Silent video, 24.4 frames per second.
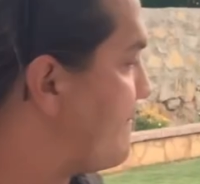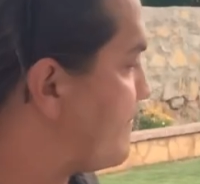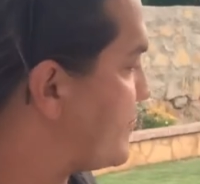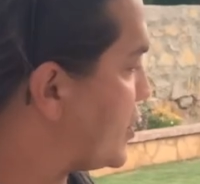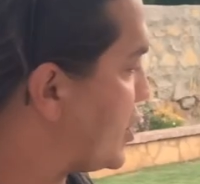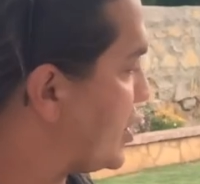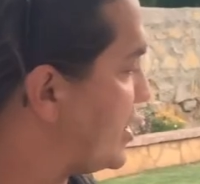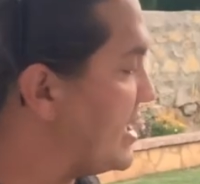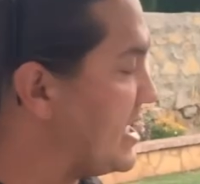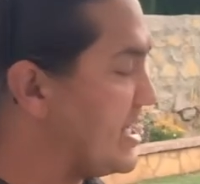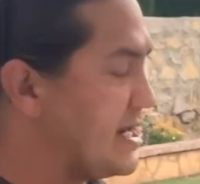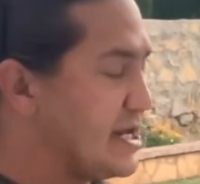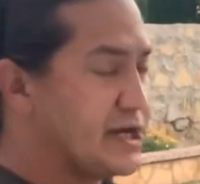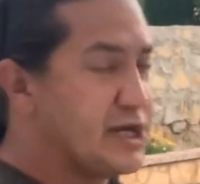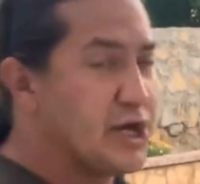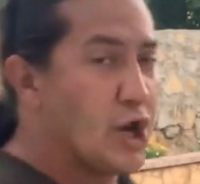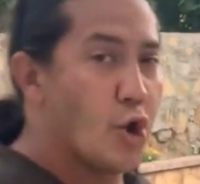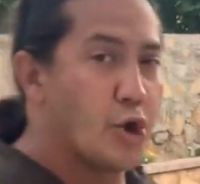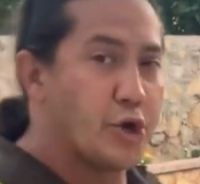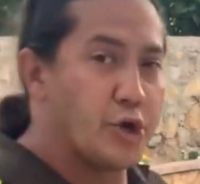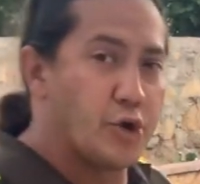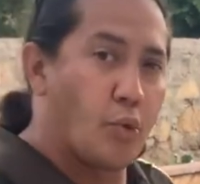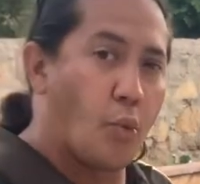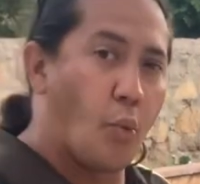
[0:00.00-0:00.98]
You need to
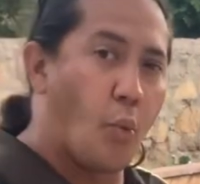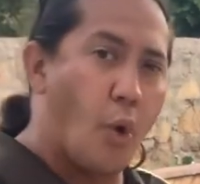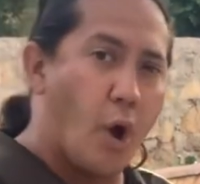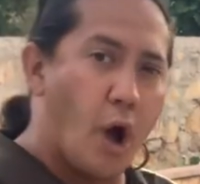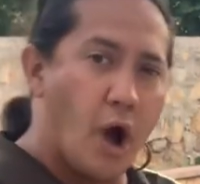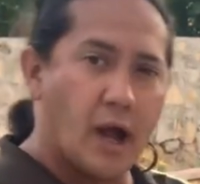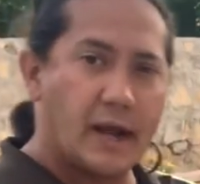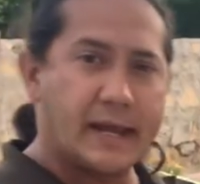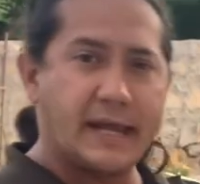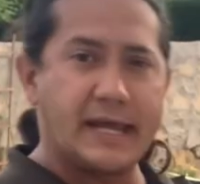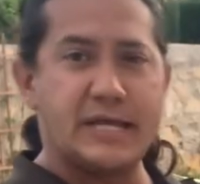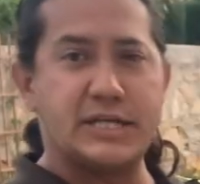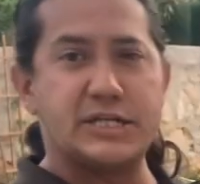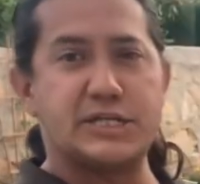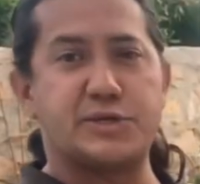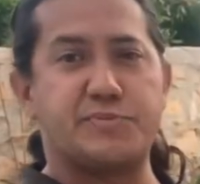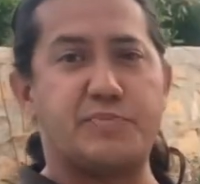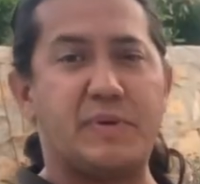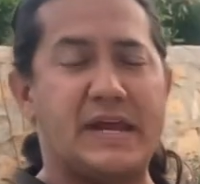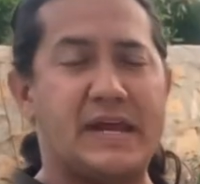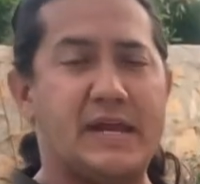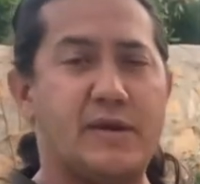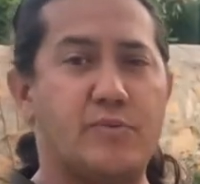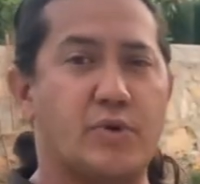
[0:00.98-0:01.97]
know your walking
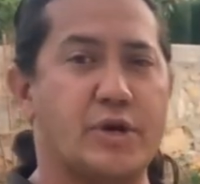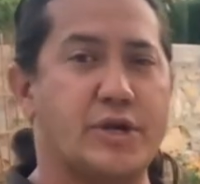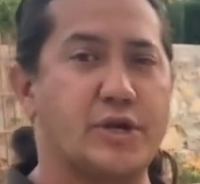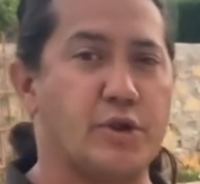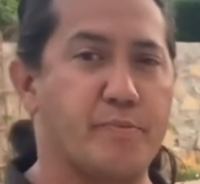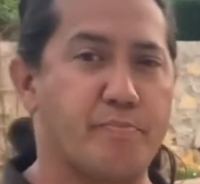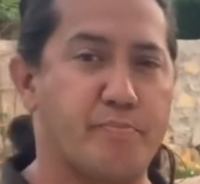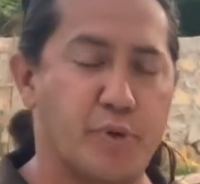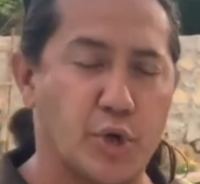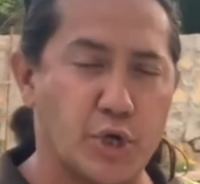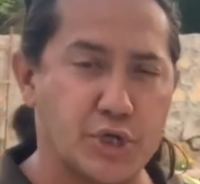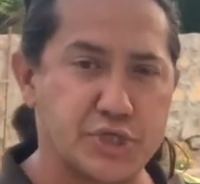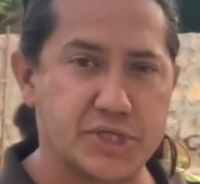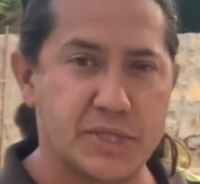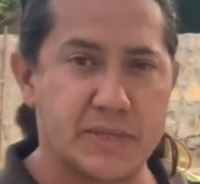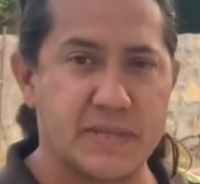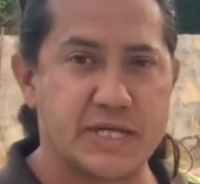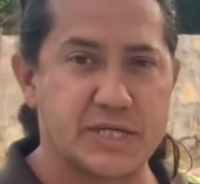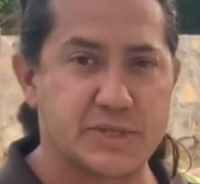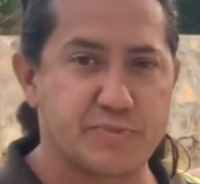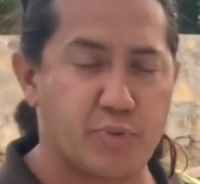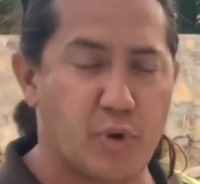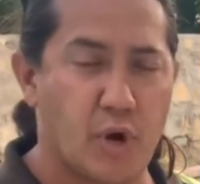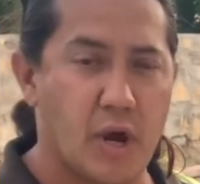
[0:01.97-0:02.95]
speed when you're pushing
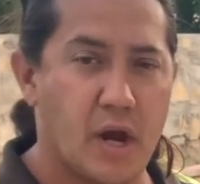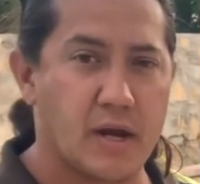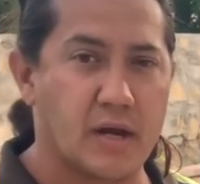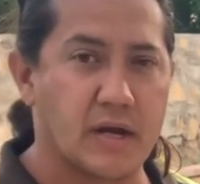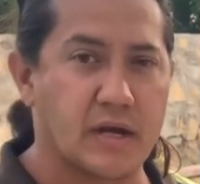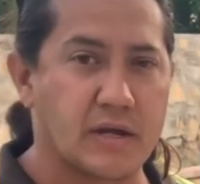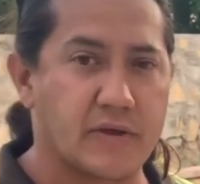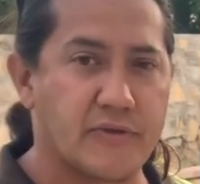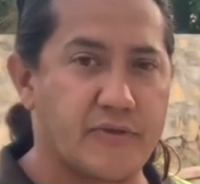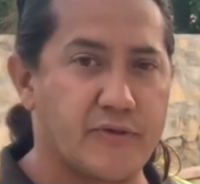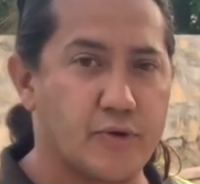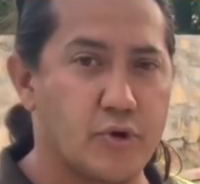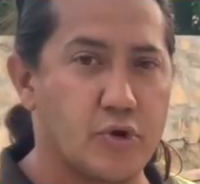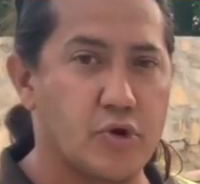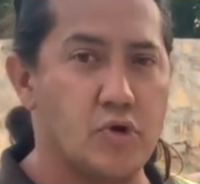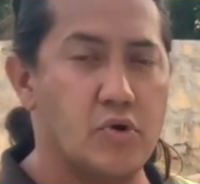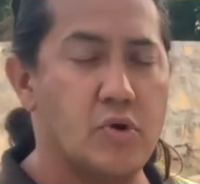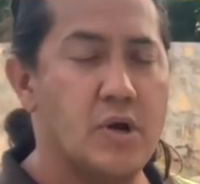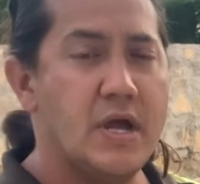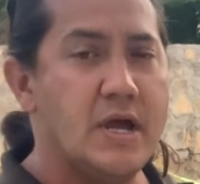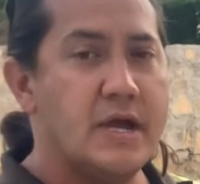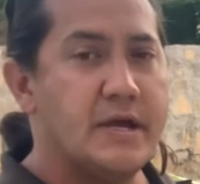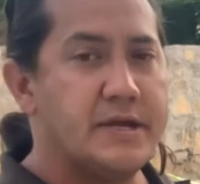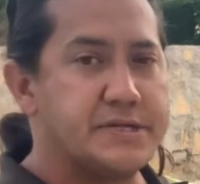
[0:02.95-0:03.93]
this product through.